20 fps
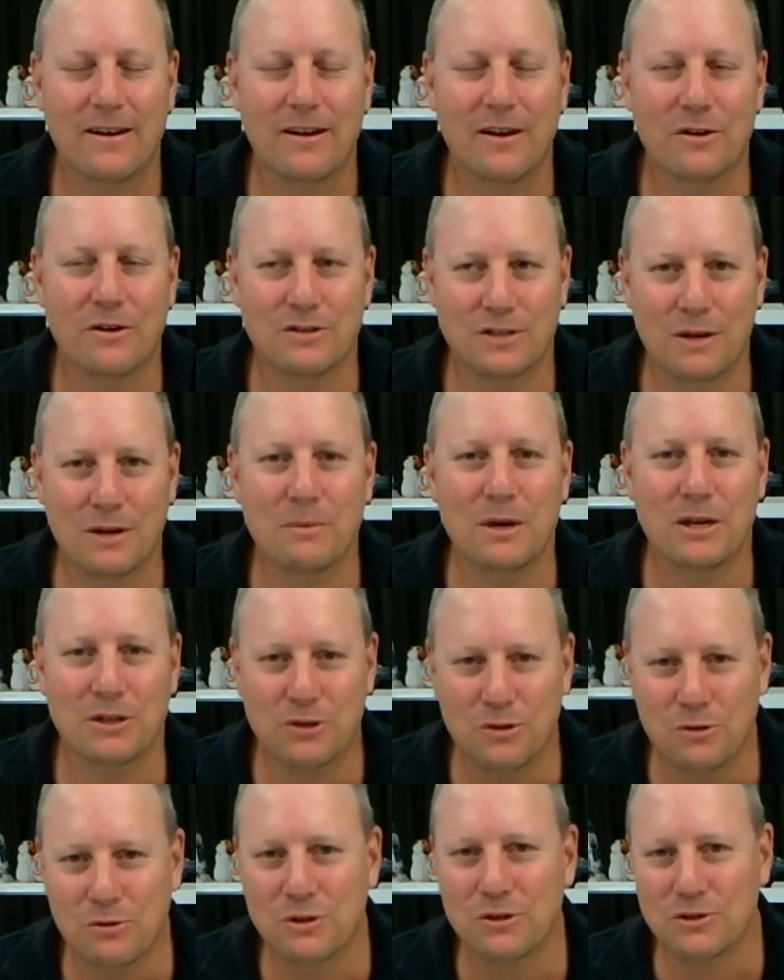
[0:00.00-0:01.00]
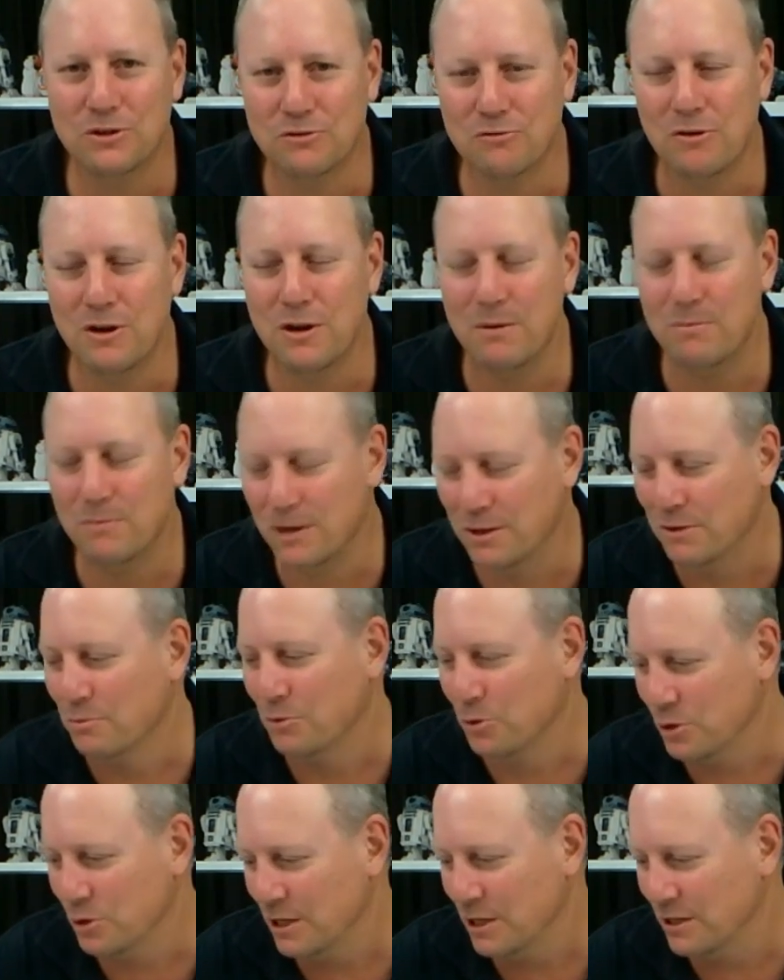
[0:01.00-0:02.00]
I was thinking about doing the stream in the
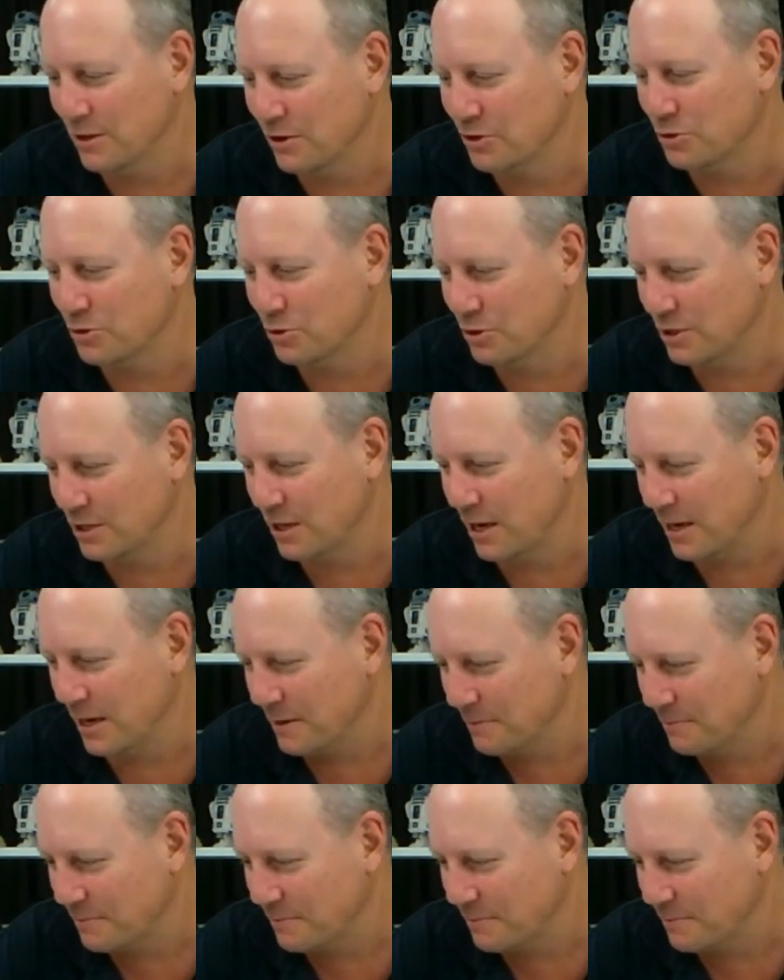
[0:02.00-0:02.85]
morning, I should say.